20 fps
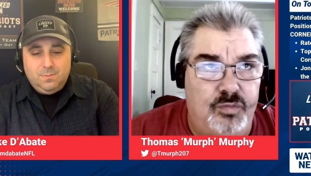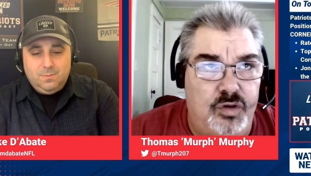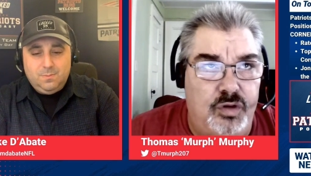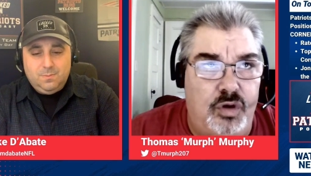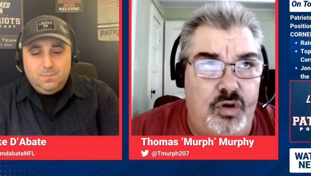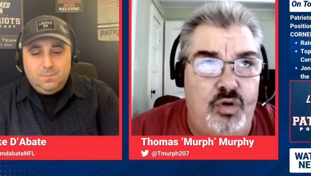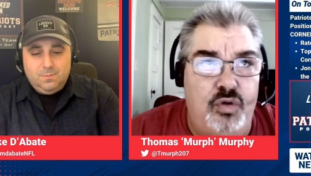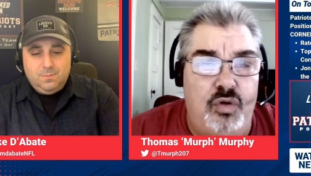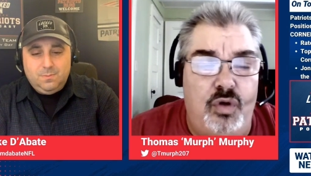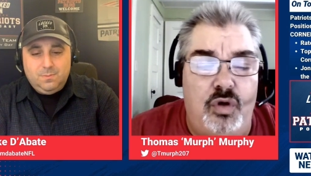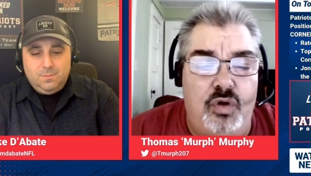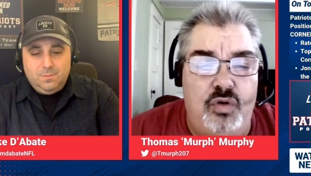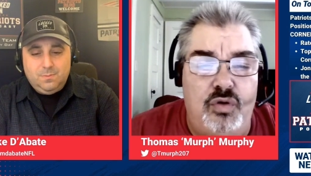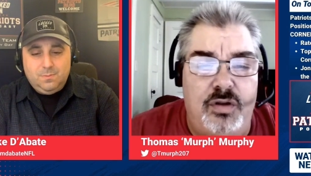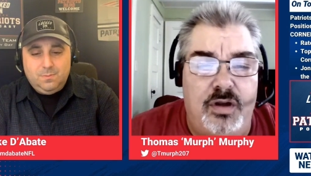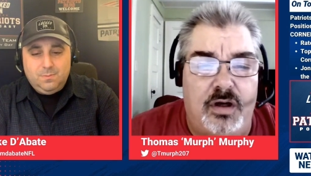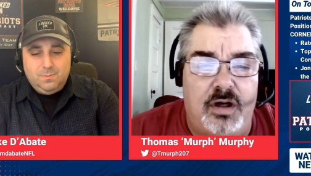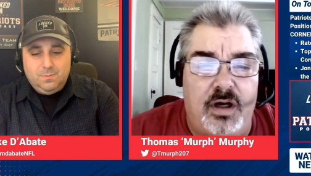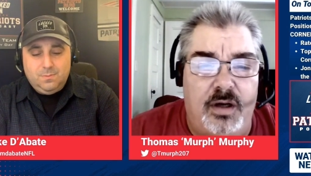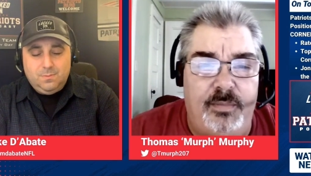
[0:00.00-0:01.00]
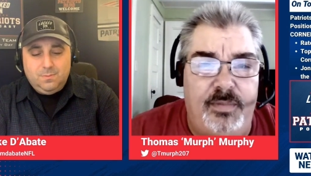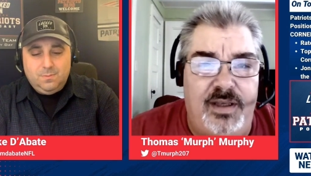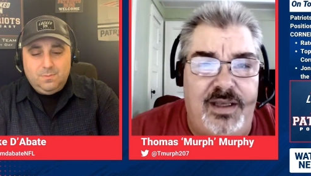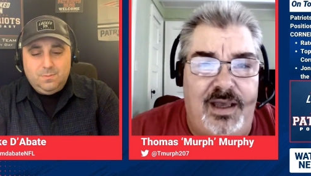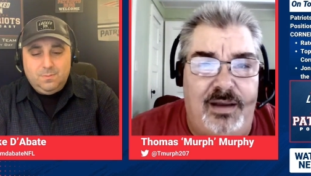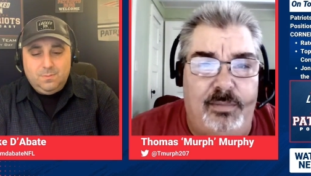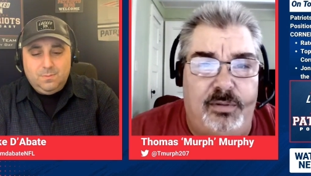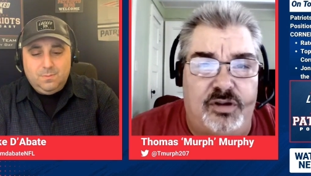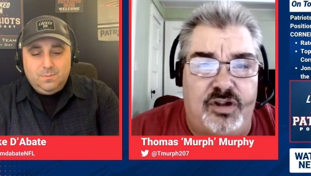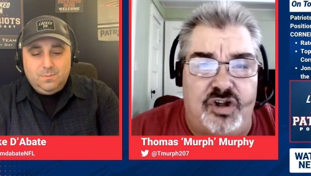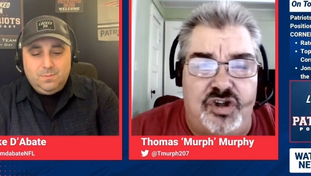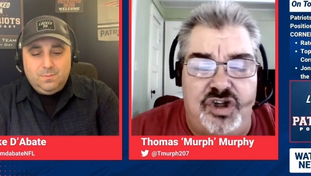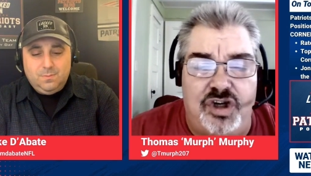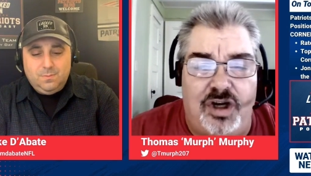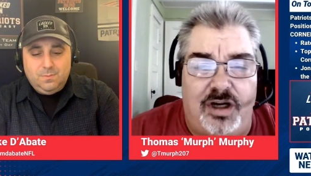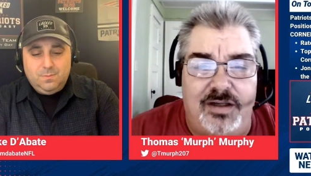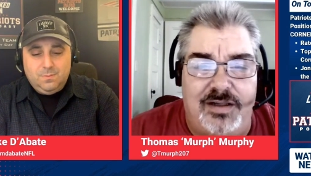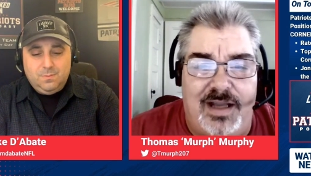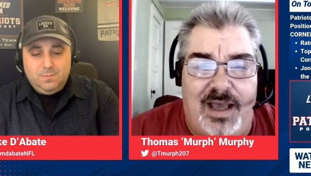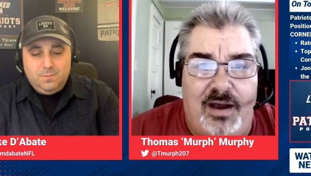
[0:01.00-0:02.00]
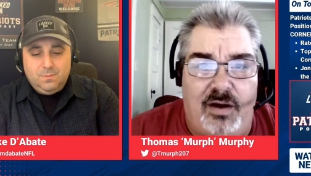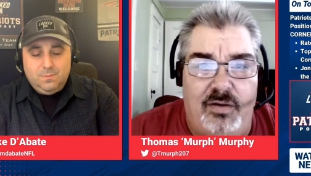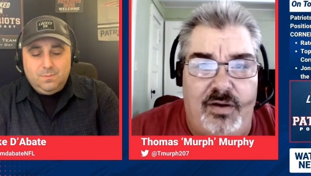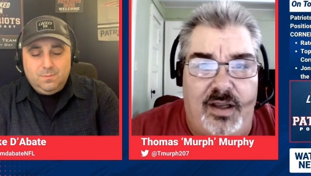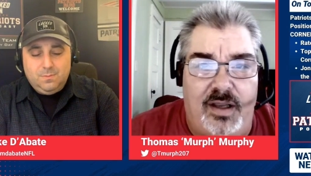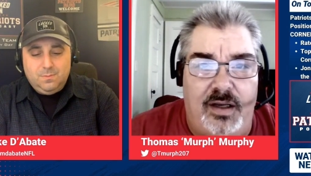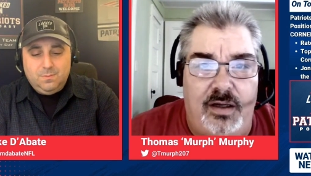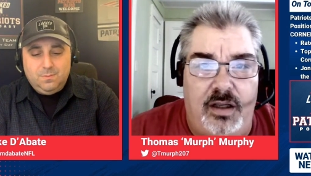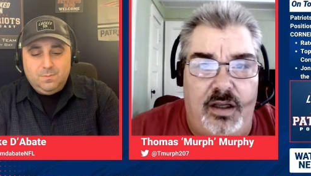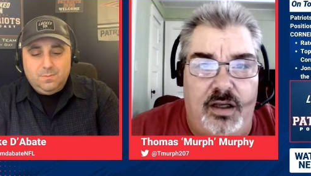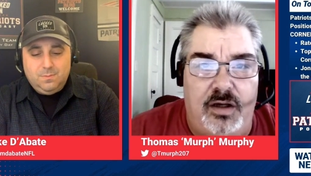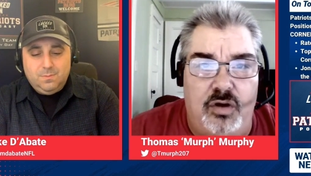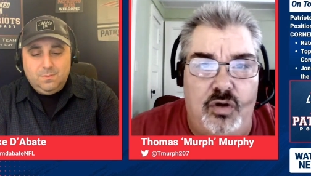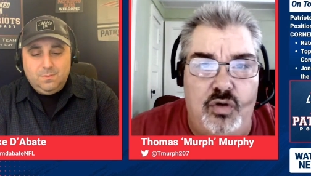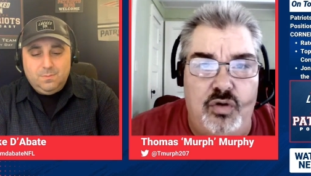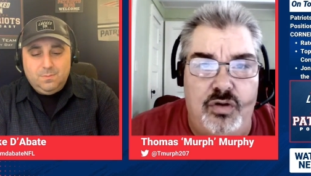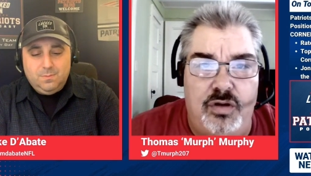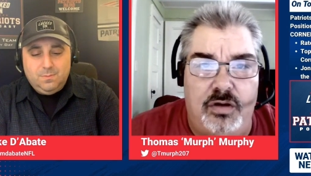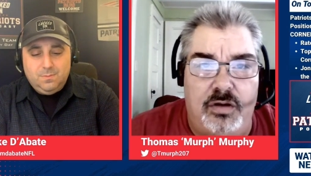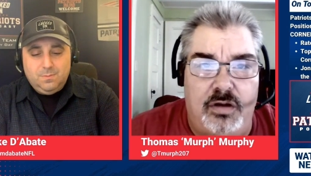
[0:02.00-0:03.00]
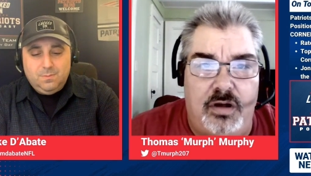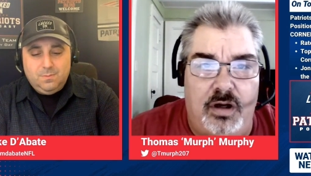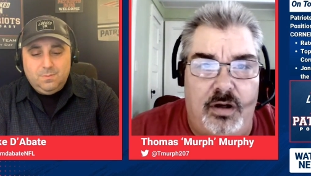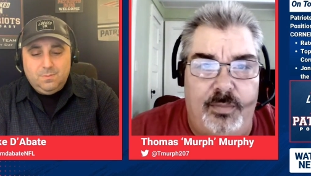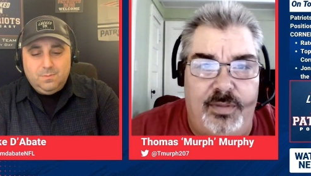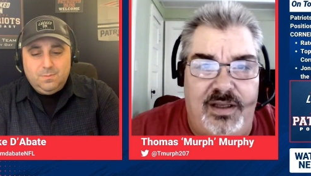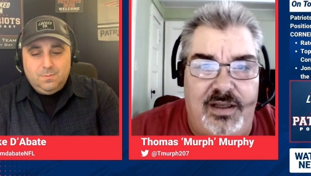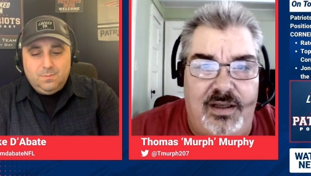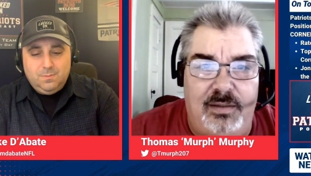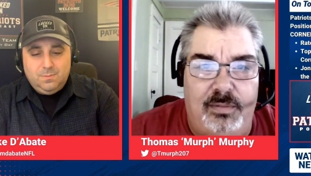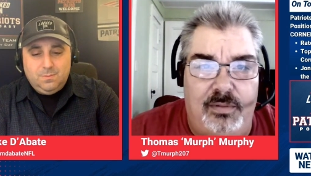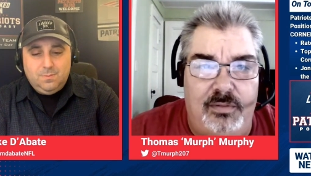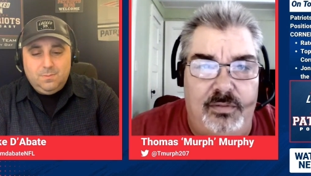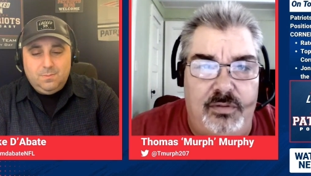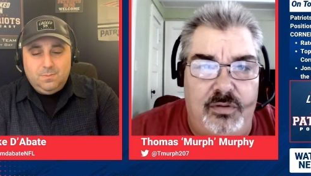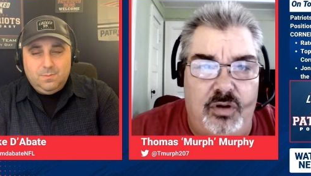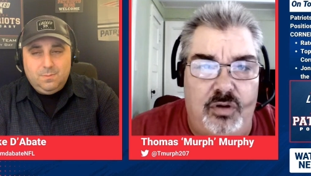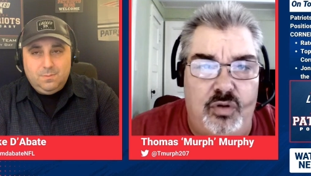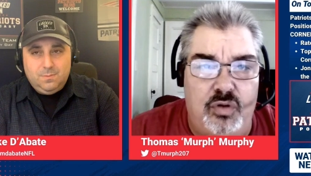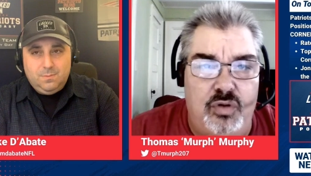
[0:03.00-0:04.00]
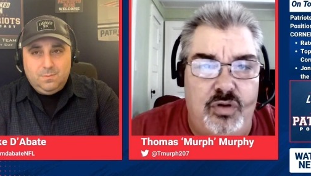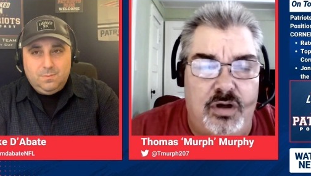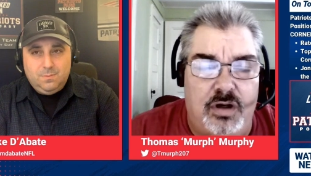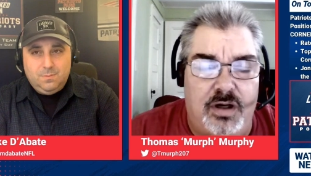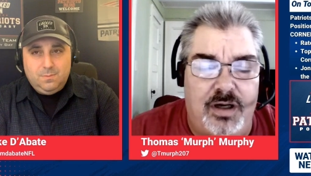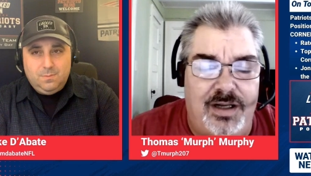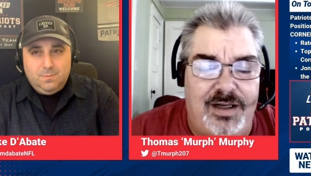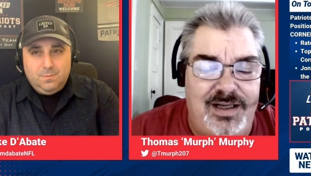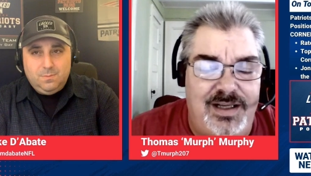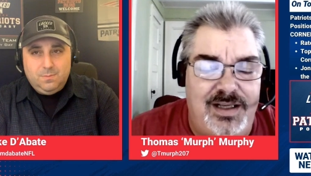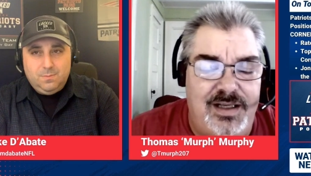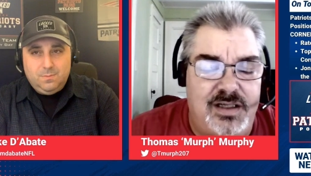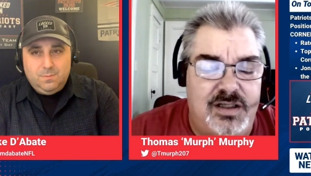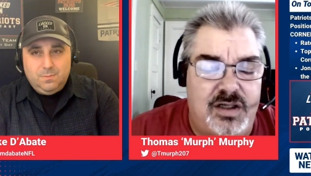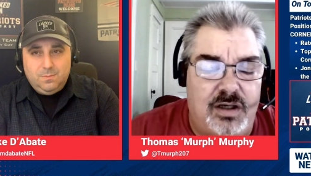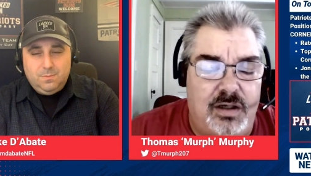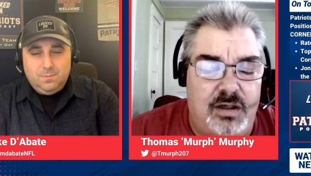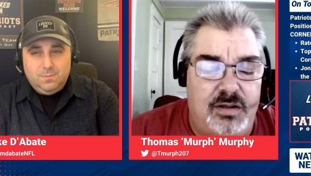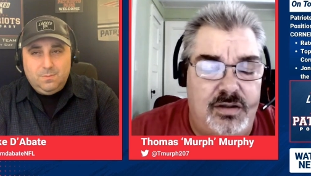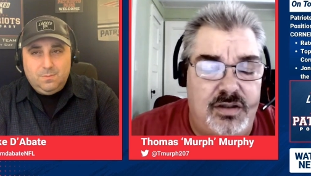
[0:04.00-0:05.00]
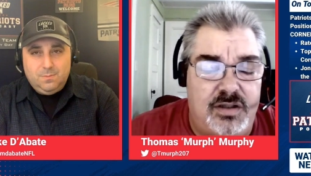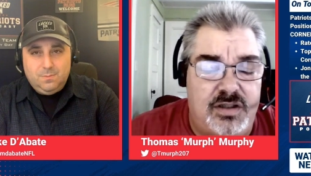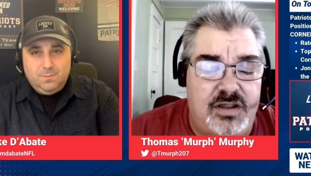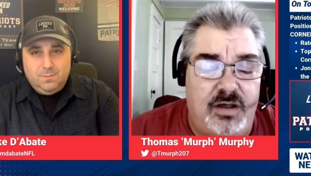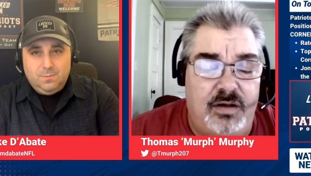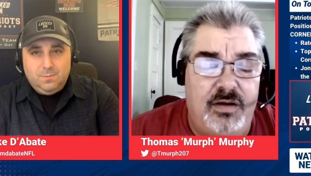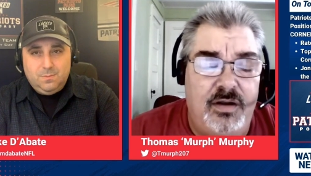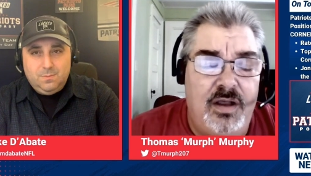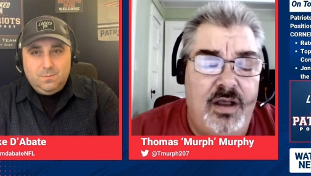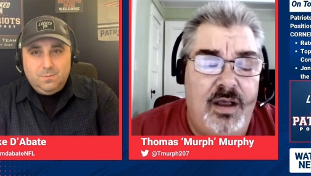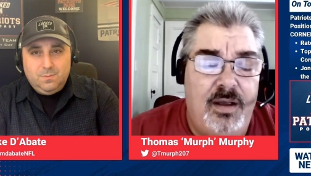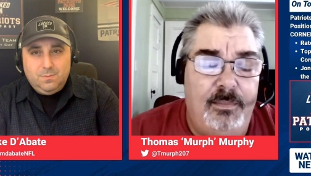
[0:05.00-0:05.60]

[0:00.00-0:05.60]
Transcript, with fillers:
Speaker 1: who who they're going to be able to shut down and, and who they're going to be who they're going to need to to